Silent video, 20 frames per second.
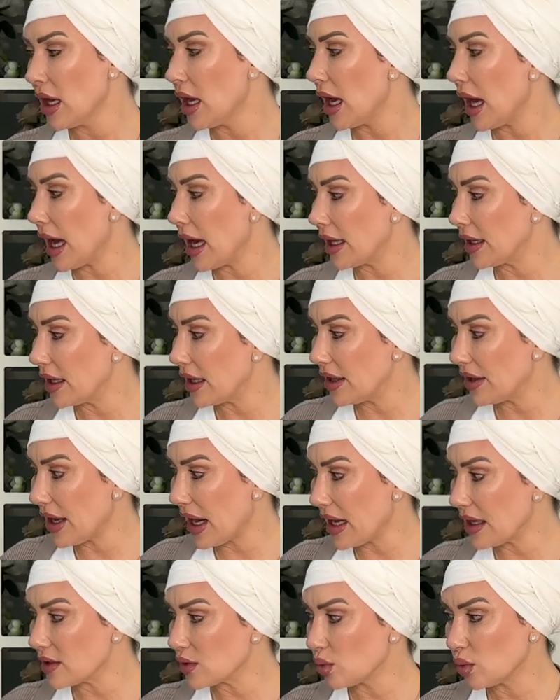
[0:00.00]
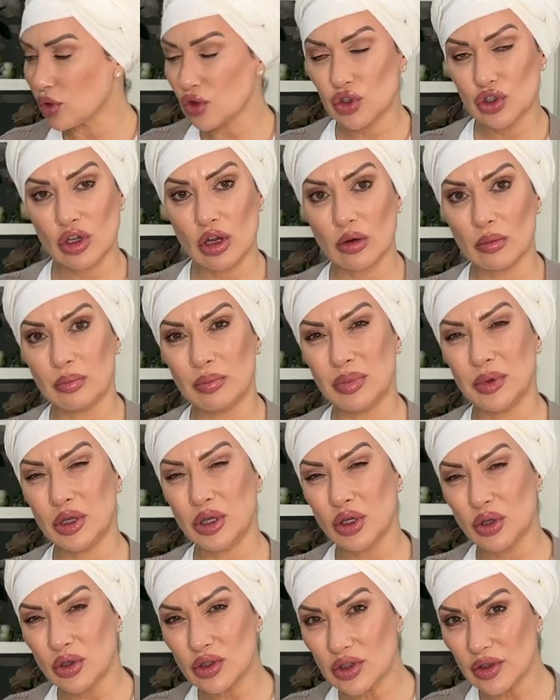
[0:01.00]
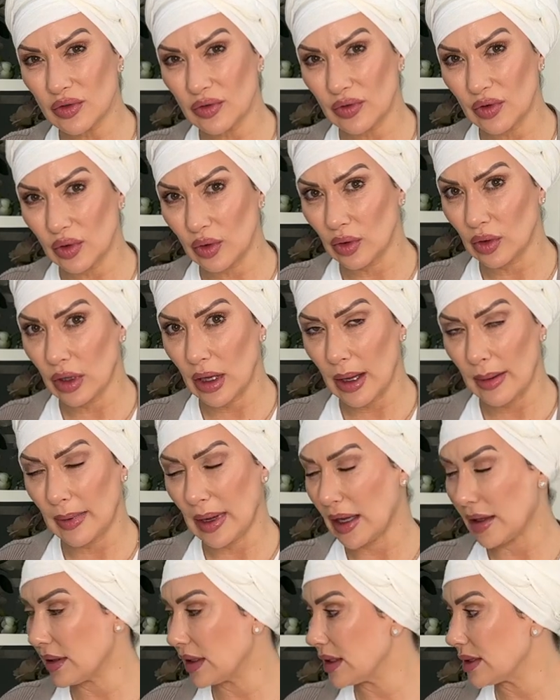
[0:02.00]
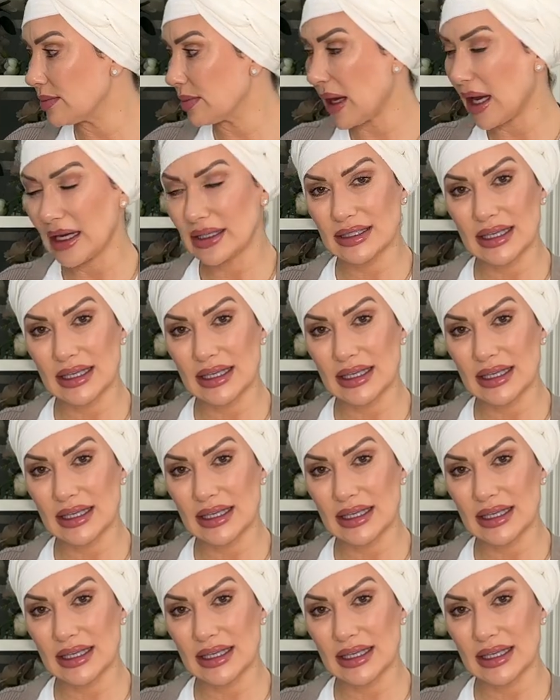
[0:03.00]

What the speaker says: And that's what's so beautiful about these bags.